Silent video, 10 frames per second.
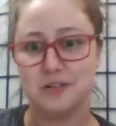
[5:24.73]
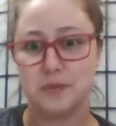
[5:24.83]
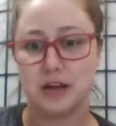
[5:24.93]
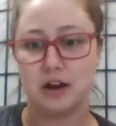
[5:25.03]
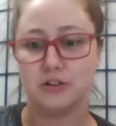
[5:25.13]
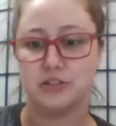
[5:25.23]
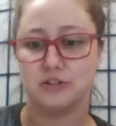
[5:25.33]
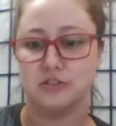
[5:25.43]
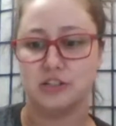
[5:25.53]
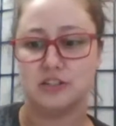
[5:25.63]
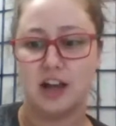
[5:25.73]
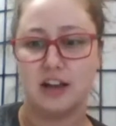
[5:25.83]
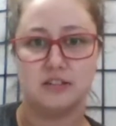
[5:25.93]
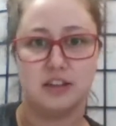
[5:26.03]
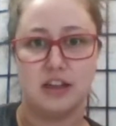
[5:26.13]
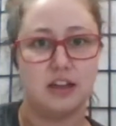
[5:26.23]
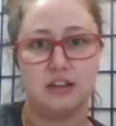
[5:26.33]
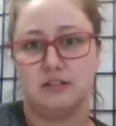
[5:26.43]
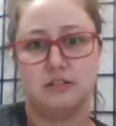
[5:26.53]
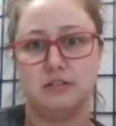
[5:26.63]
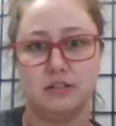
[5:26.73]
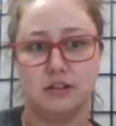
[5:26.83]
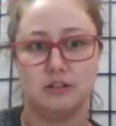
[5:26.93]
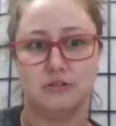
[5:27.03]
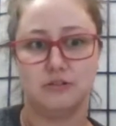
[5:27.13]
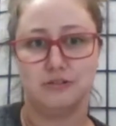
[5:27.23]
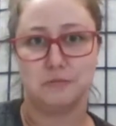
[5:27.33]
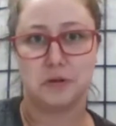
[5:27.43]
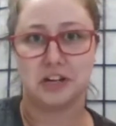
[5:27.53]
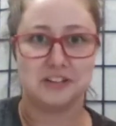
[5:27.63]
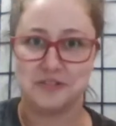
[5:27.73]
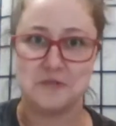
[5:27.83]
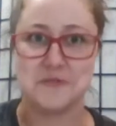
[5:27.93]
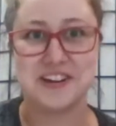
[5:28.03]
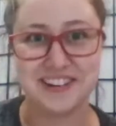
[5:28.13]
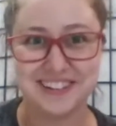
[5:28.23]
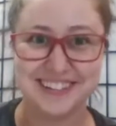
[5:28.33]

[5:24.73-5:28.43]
but also just as a you know a productive human